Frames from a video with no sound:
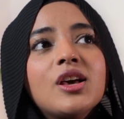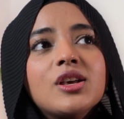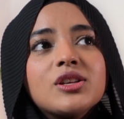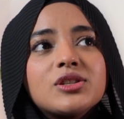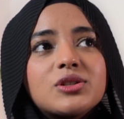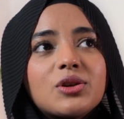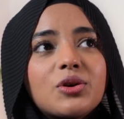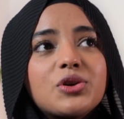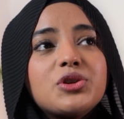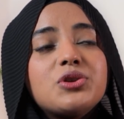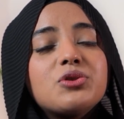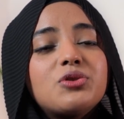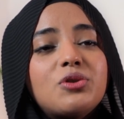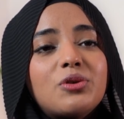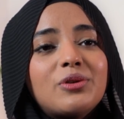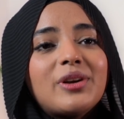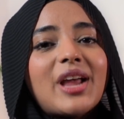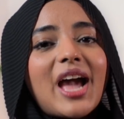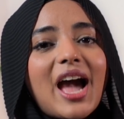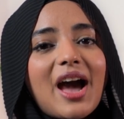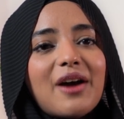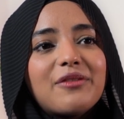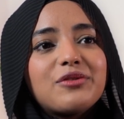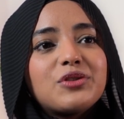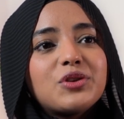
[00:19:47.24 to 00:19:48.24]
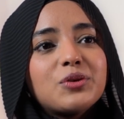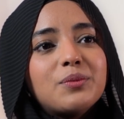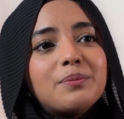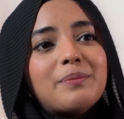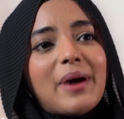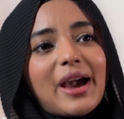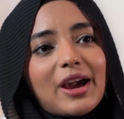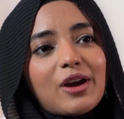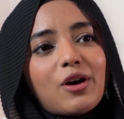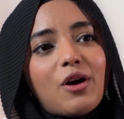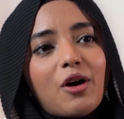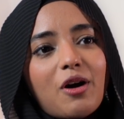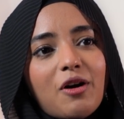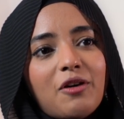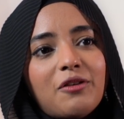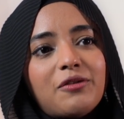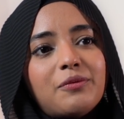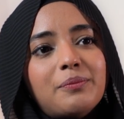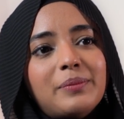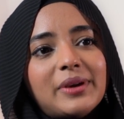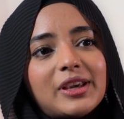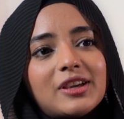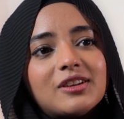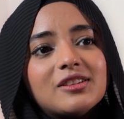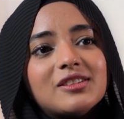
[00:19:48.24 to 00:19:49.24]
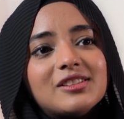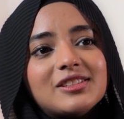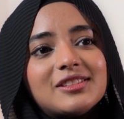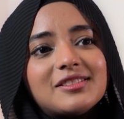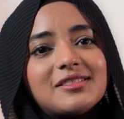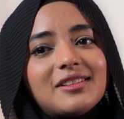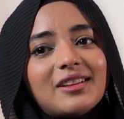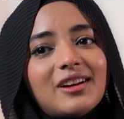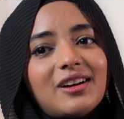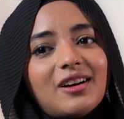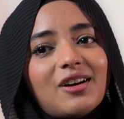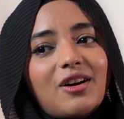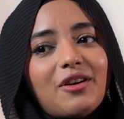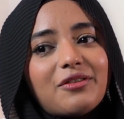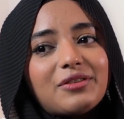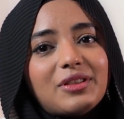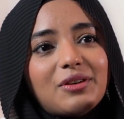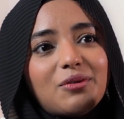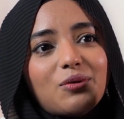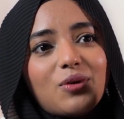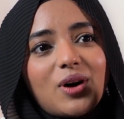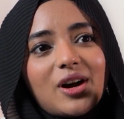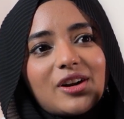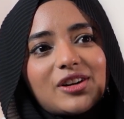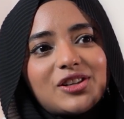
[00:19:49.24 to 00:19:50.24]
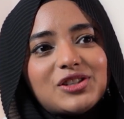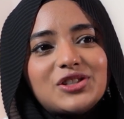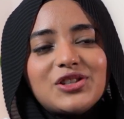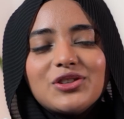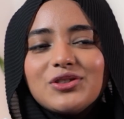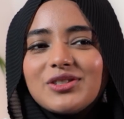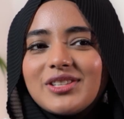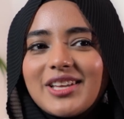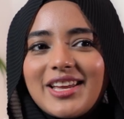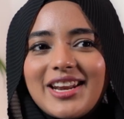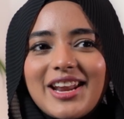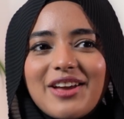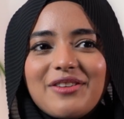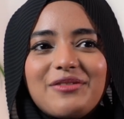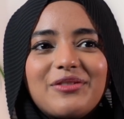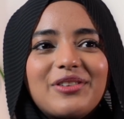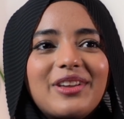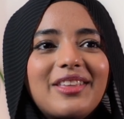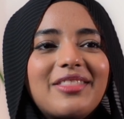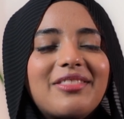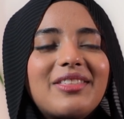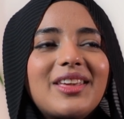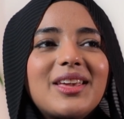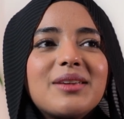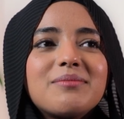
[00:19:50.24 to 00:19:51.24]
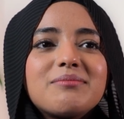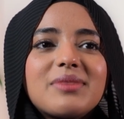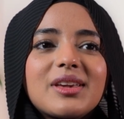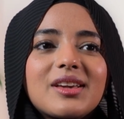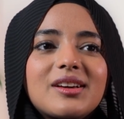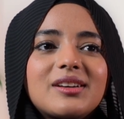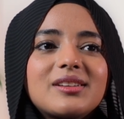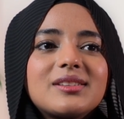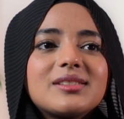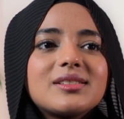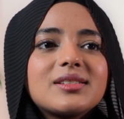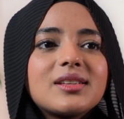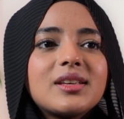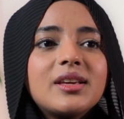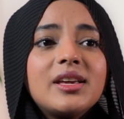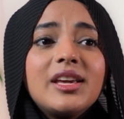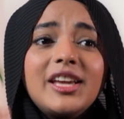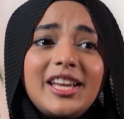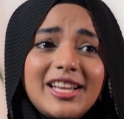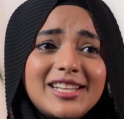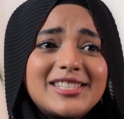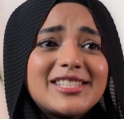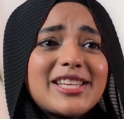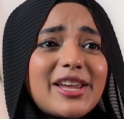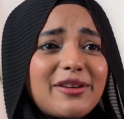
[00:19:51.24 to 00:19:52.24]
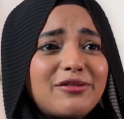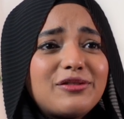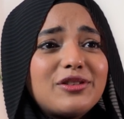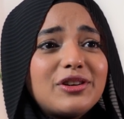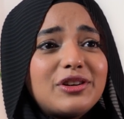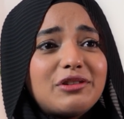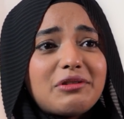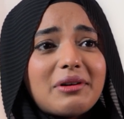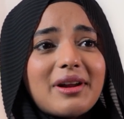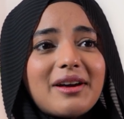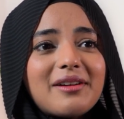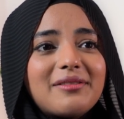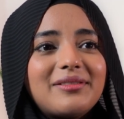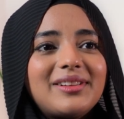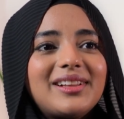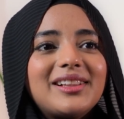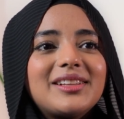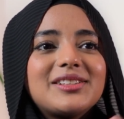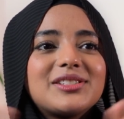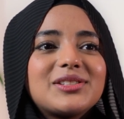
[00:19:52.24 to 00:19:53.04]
So you don't have to back off because of the war issues and everything, because it's safe to travel.